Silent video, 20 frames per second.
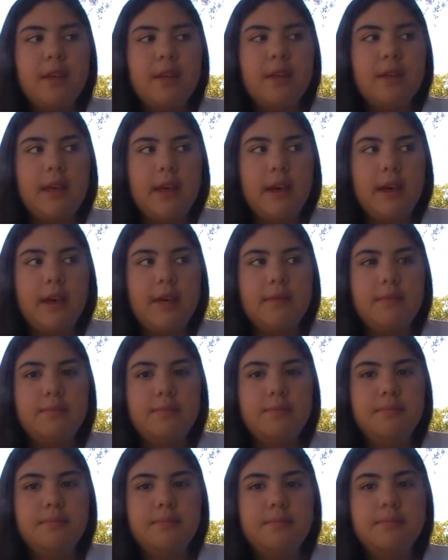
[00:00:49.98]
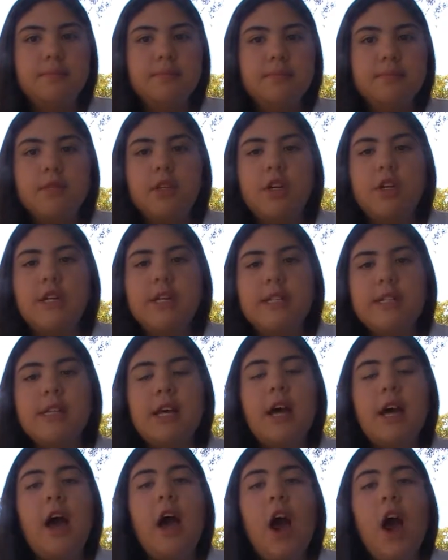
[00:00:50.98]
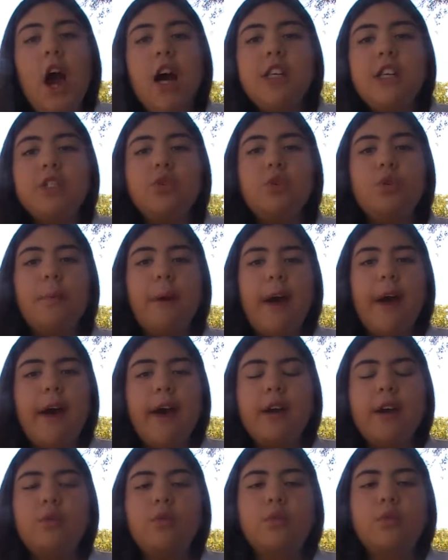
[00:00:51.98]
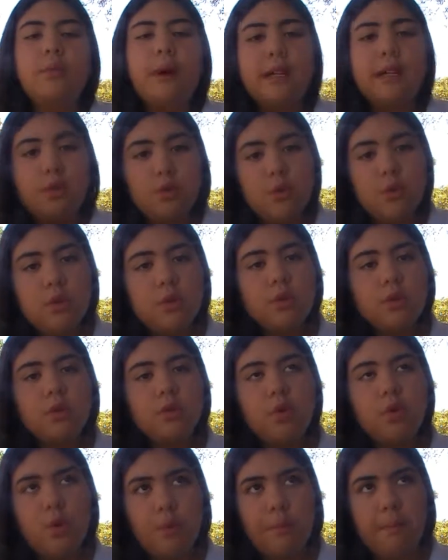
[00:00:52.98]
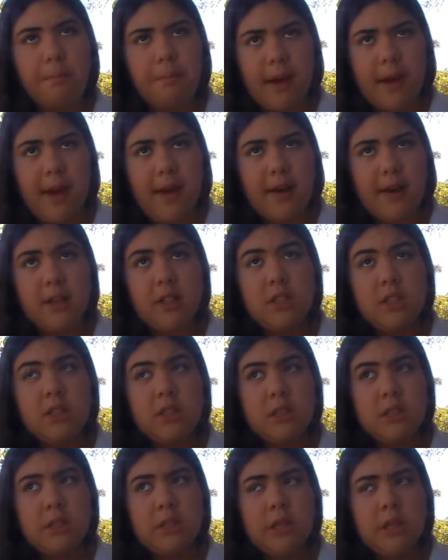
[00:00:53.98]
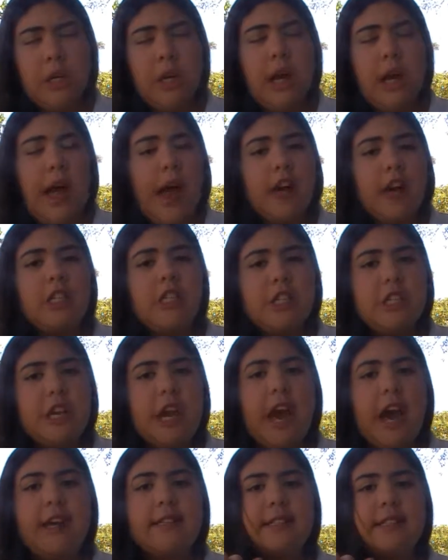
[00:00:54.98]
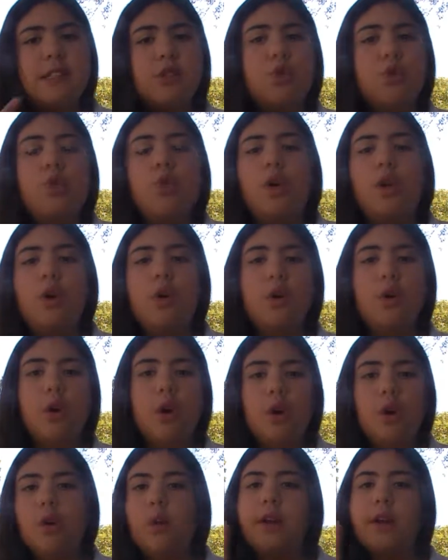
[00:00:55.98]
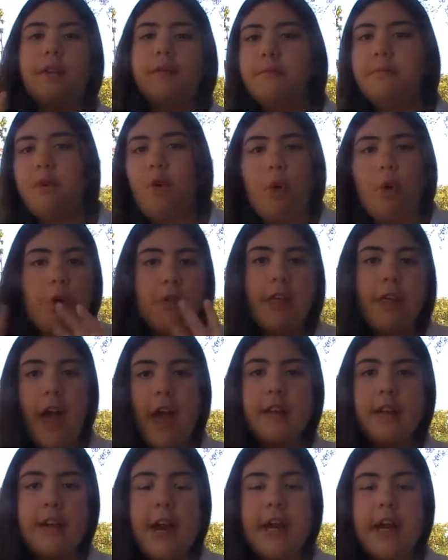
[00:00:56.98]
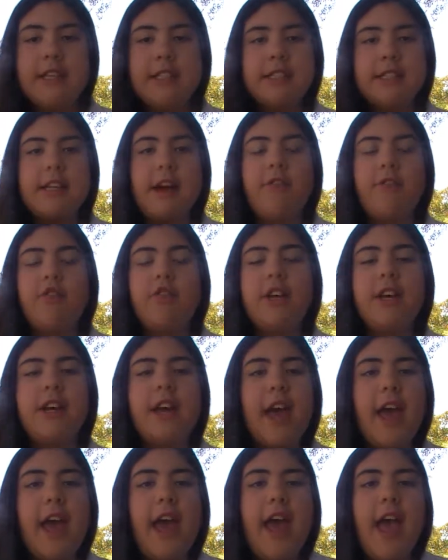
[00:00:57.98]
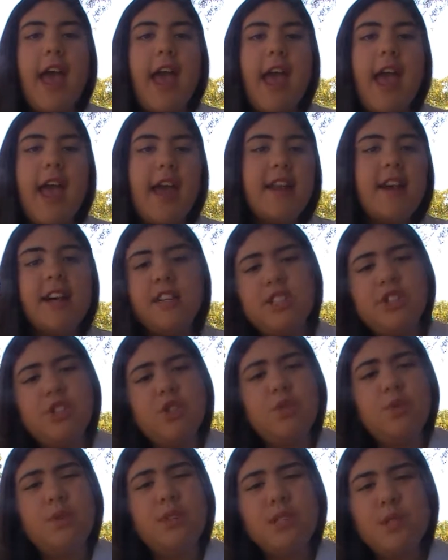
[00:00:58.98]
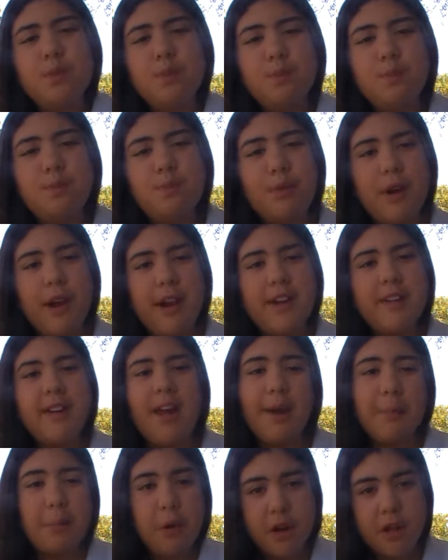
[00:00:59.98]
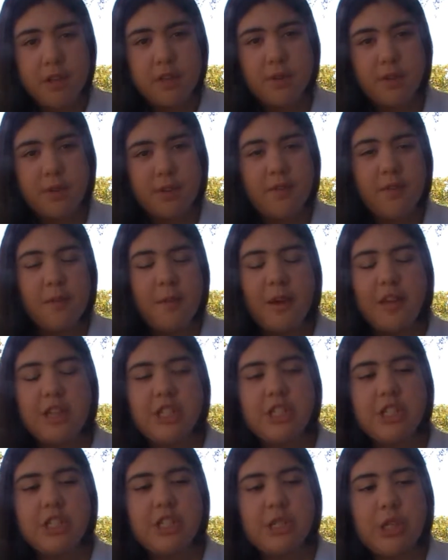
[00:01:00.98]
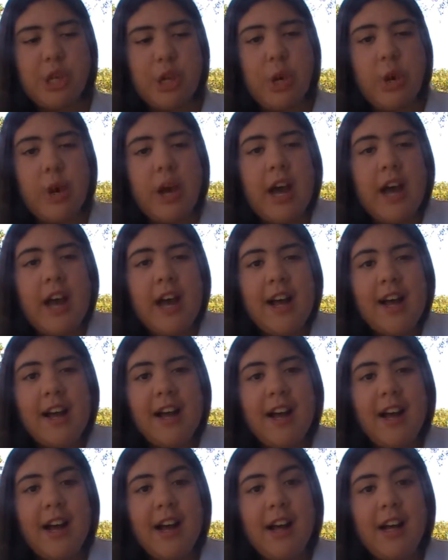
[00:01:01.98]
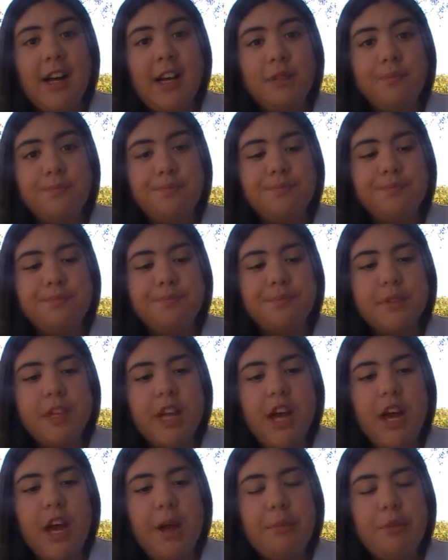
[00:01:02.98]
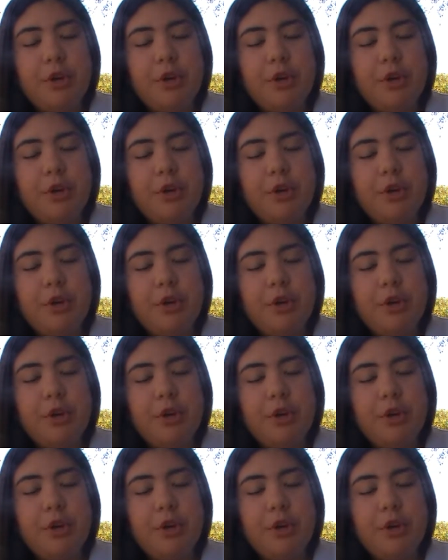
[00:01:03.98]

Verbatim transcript: yeah because our school bag or my school school bag actually has a school logo and all that kind of stuff on it and I just don't want to spread like personal information so um, I'm